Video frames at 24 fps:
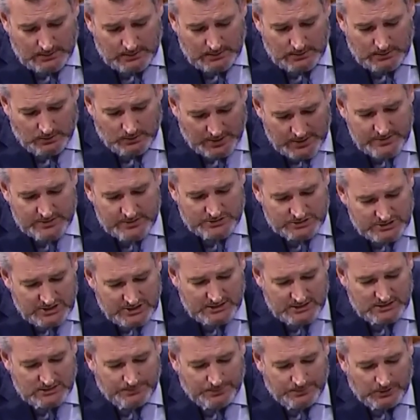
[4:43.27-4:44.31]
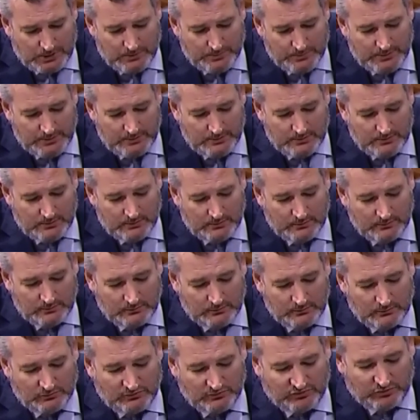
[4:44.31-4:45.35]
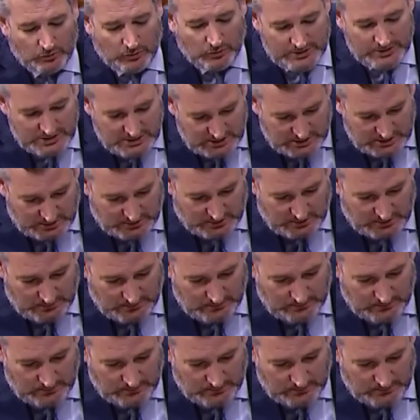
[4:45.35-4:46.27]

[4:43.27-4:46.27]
You were in the State Department for a year.